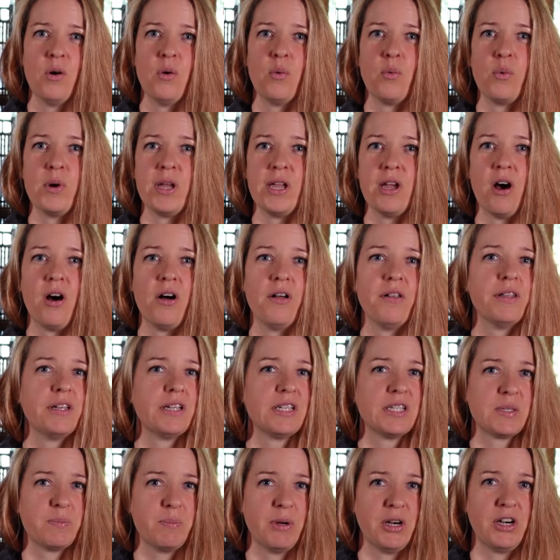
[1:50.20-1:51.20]
We all
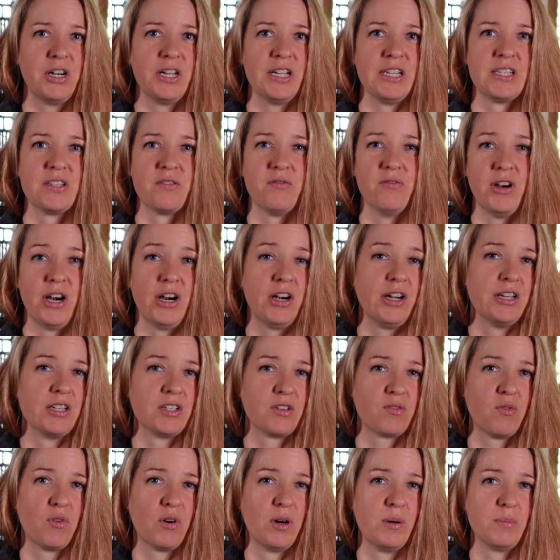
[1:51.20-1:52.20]
experience
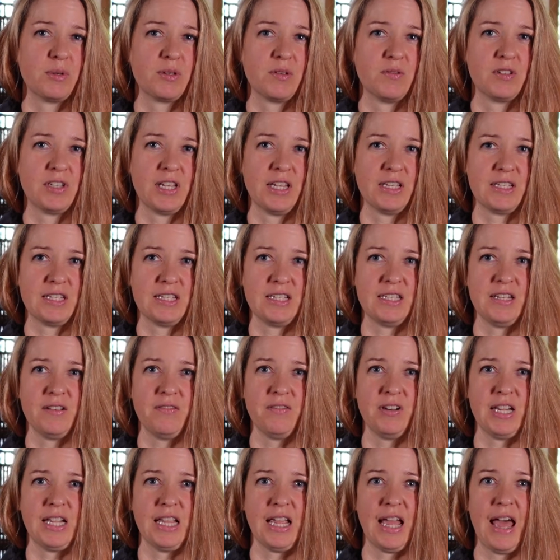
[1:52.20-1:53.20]
various forms of
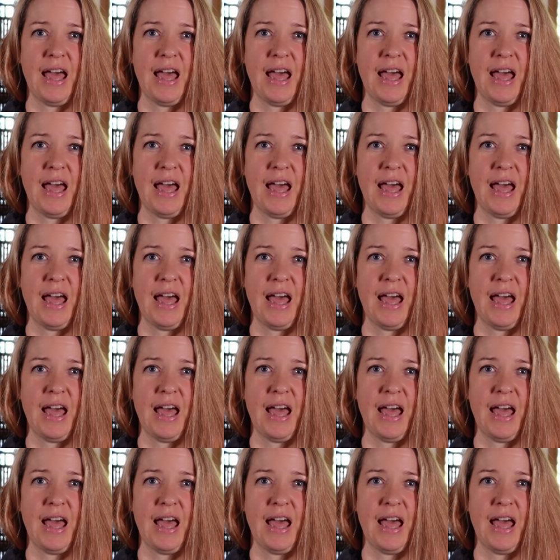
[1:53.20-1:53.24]
sensitivity,